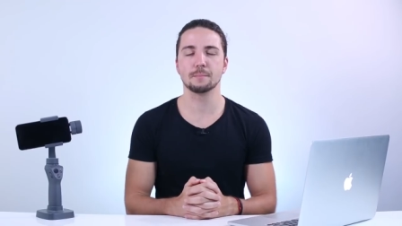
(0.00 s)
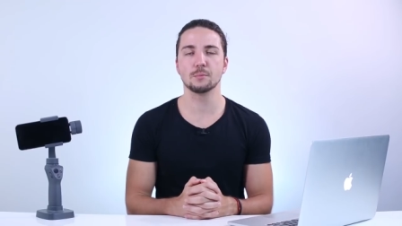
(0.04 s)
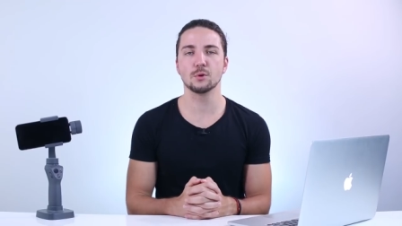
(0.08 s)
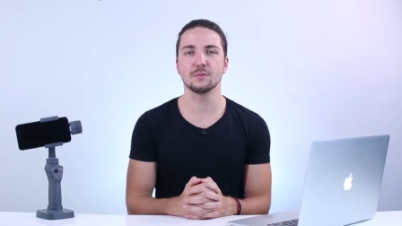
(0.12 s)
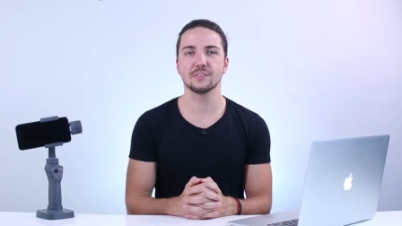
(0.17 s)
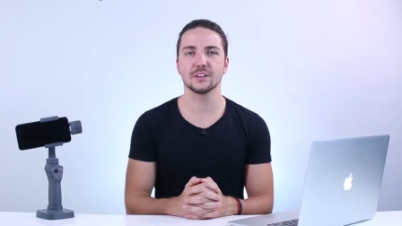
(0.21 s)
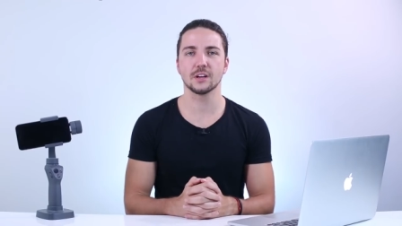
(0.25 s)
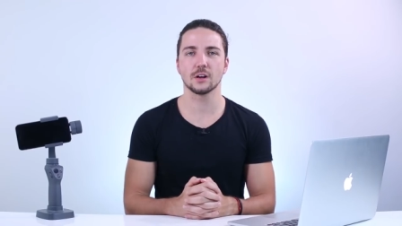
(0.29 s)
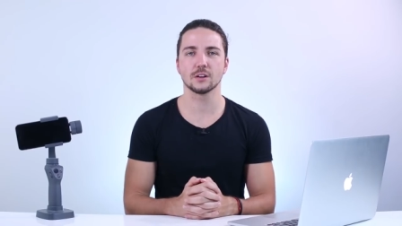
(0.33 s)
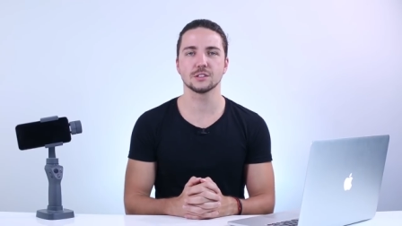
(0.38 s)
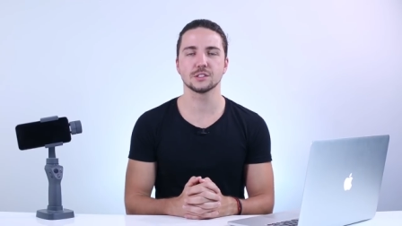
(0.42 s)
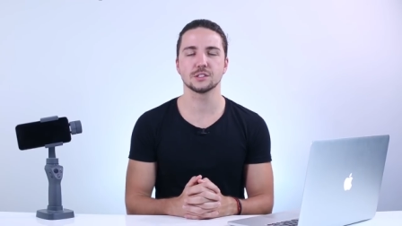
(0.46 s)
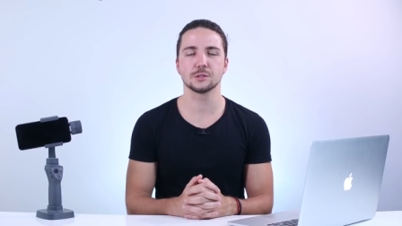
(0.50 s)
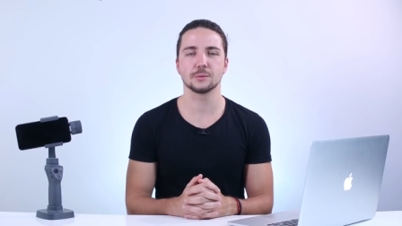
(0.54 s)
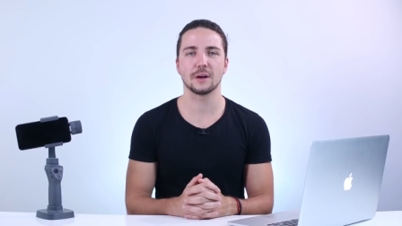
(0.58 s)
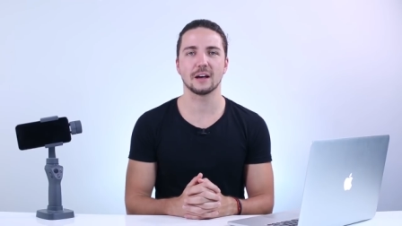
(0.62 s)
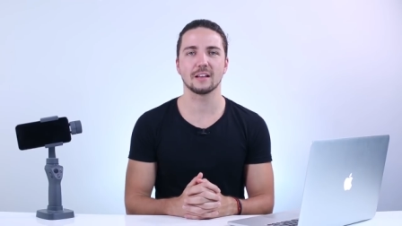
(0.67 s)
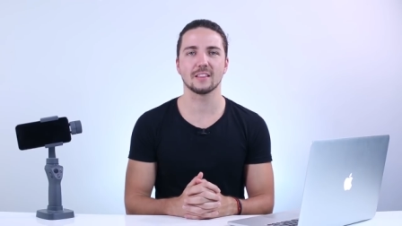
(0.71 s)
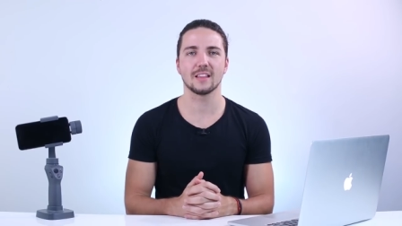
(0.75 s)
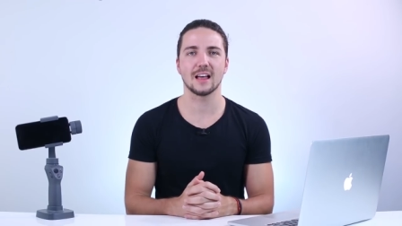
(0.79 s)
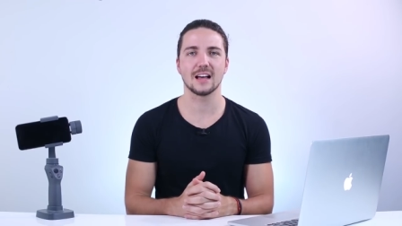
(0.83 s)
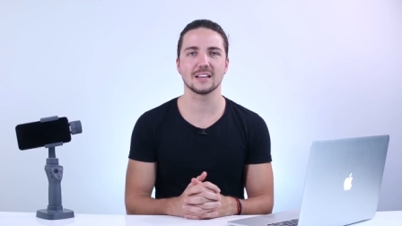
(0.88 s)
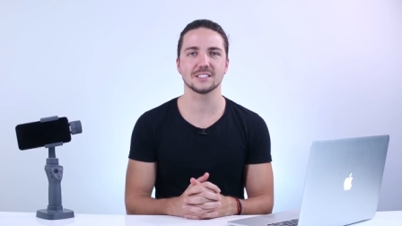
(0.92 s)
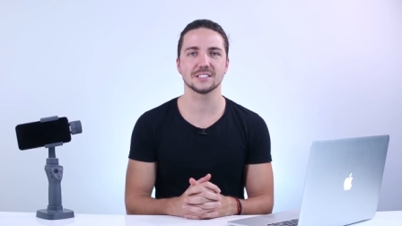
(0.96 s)
and moving on to
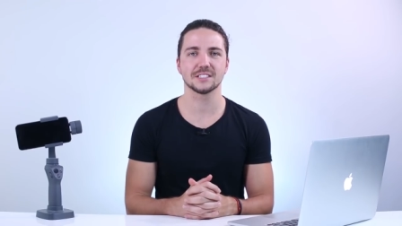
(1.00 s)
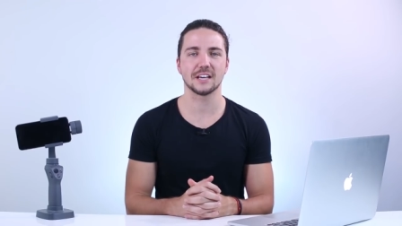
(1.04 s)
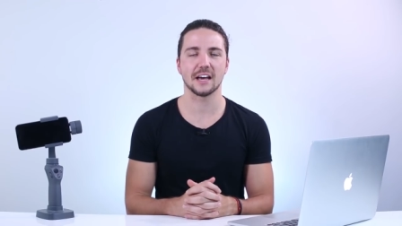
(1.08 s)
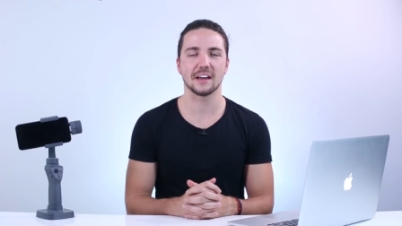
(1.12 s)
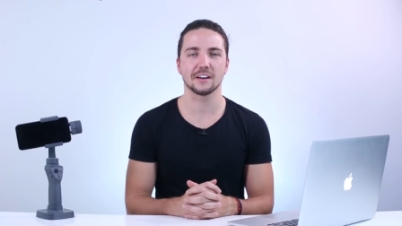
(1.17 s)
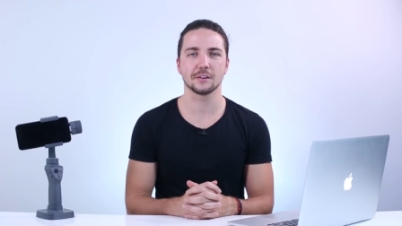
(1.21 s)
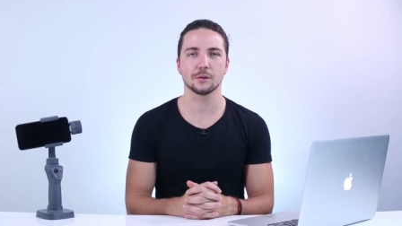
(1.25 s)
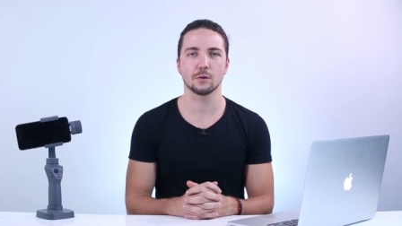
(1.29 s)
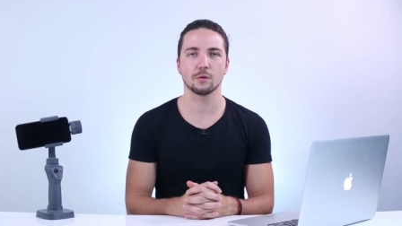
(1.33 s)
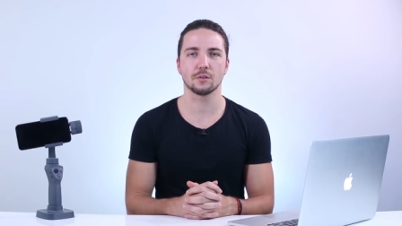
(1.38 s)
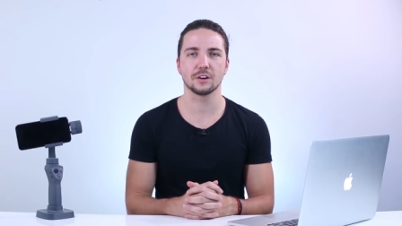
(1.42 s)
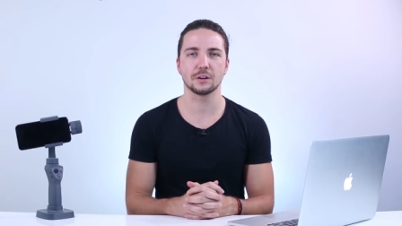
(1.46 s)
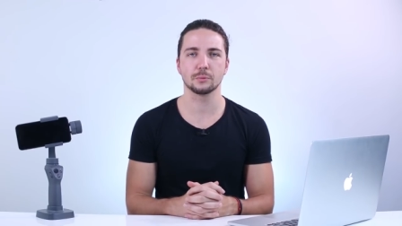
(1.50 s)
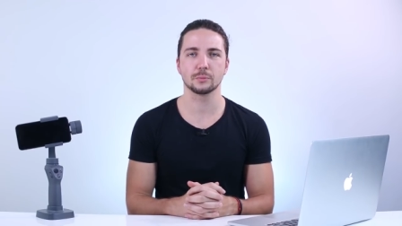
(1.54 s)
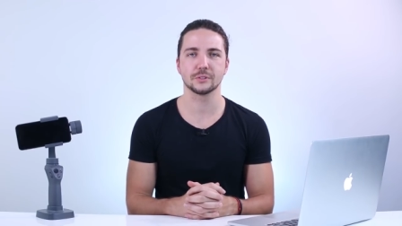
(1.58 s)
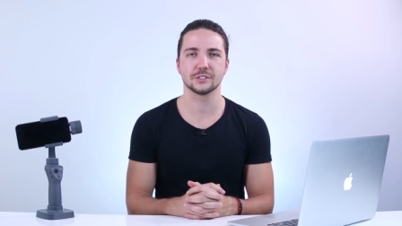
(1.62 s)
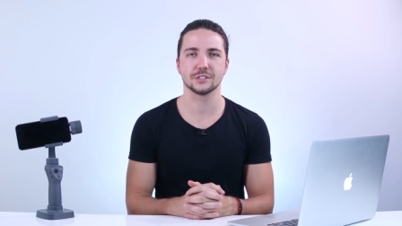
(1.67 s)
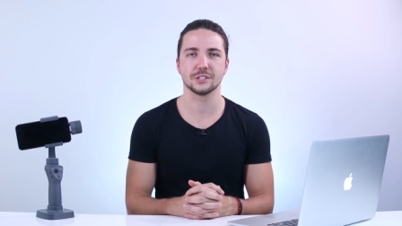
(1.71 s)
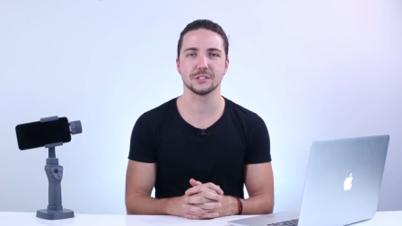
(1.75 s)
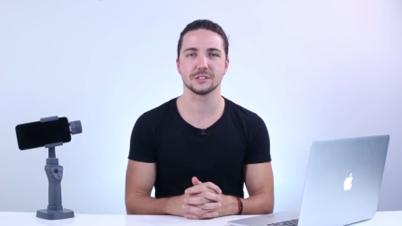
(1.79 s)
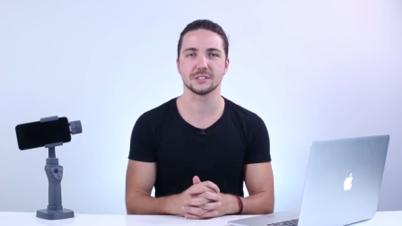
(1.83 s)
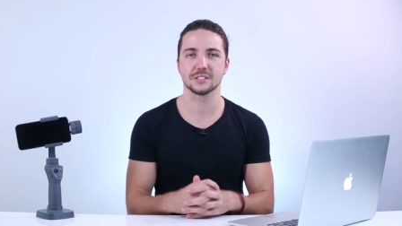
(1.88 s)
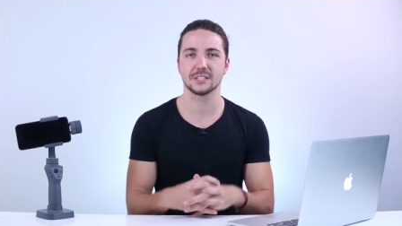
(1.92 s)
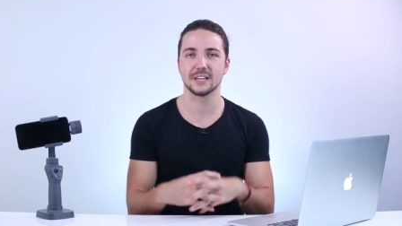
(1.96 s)
our last category,
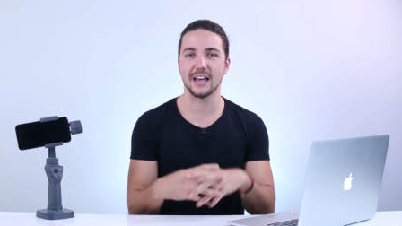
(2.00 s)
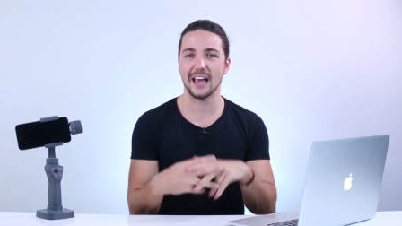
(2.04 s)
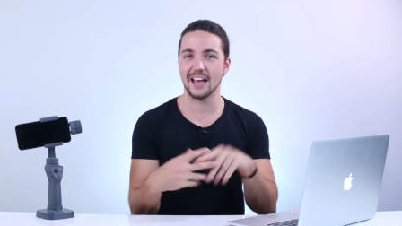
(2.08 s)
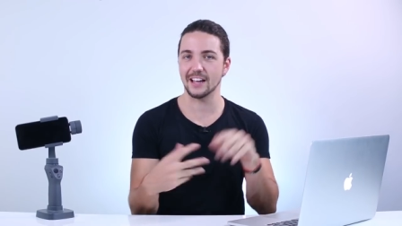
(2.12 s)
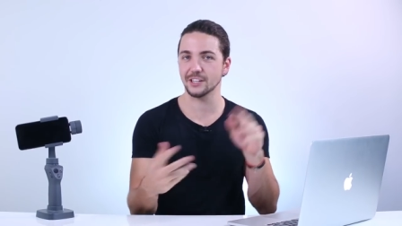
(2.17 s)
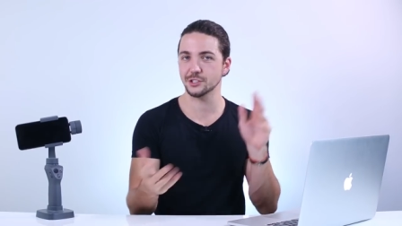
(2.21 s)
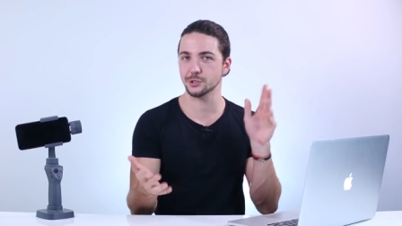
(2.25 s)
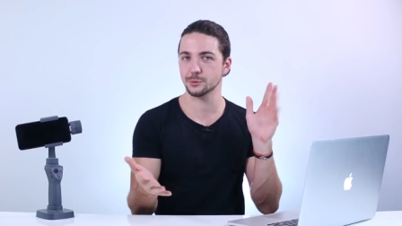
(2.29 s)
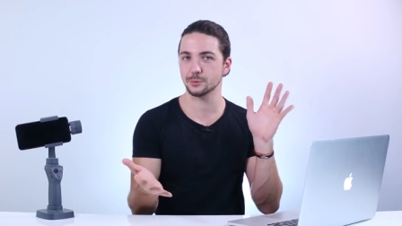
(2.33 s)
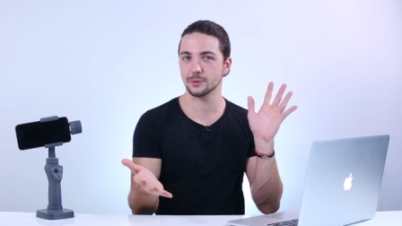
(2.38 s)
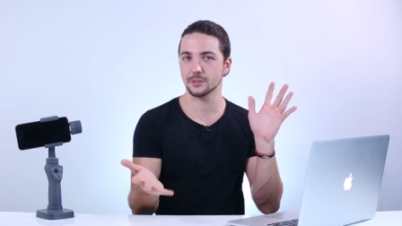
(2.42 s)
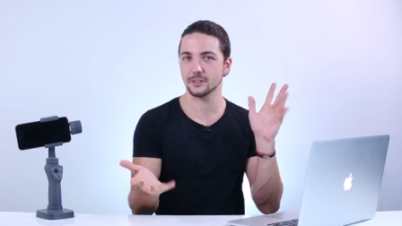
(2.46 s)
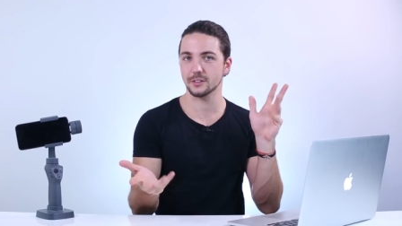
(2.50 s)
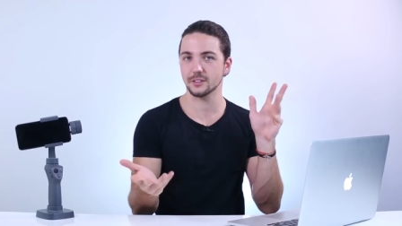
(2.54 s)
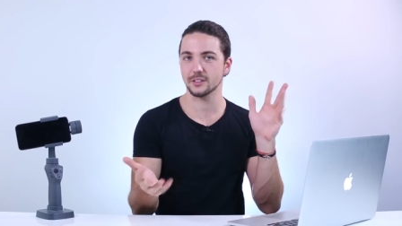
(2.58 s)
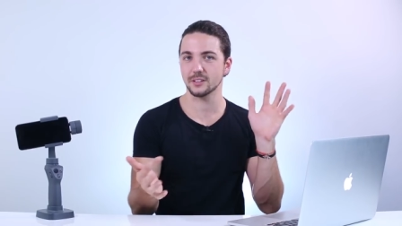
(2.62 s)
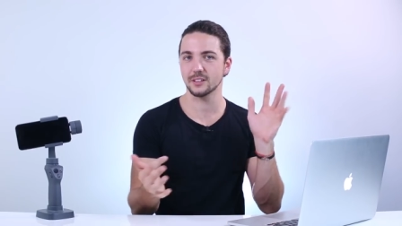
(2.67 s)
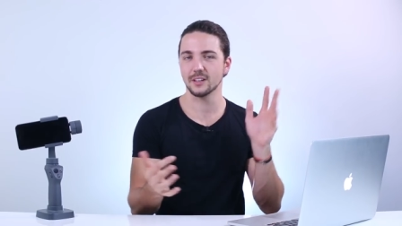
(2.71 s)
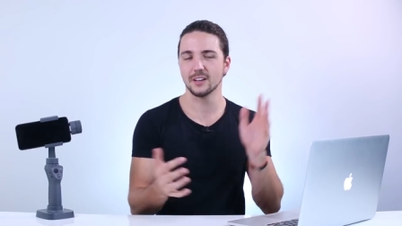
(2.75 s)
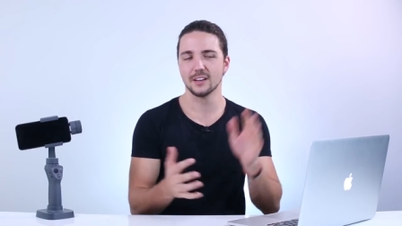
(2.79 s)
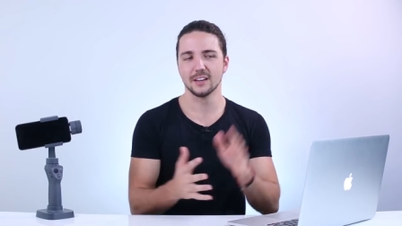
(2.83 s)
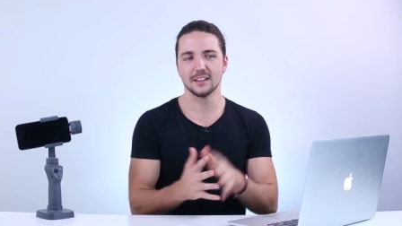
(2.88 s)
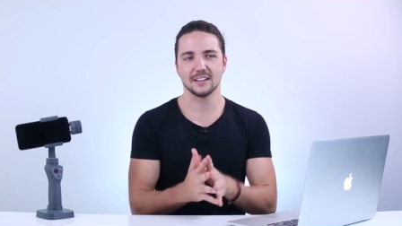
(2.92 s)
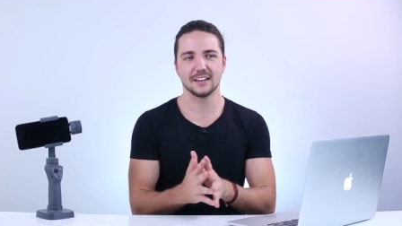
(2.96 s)
which is
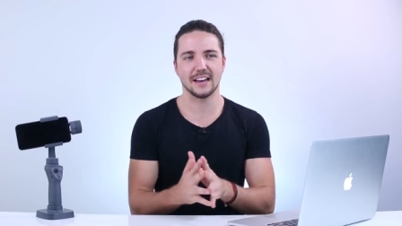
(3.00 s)
casual.